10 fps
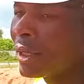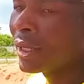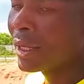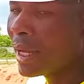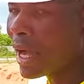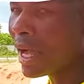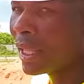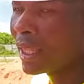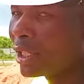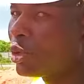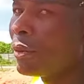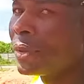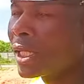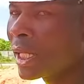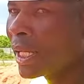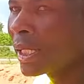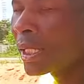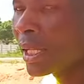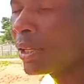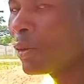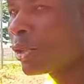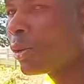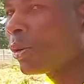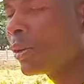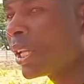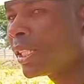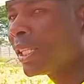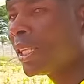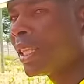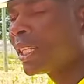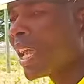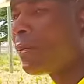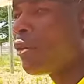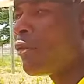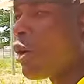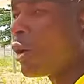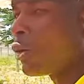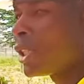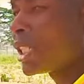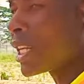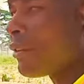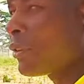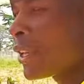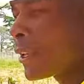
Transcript: the jobs. Yes, and also you can see the type of our cons traffic.